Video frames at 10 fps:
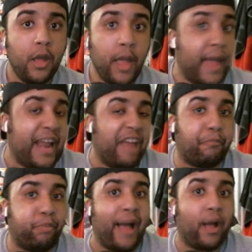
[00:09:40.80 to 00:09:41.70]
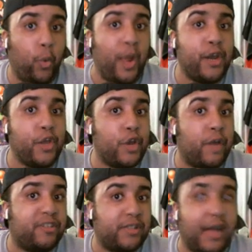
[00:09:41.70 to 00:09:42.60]
and have Brock win the
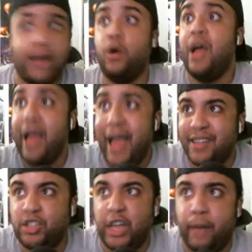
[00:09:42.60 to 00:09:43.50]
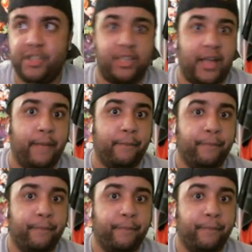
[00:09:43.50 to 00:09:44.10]
Universal title at SummerSlam.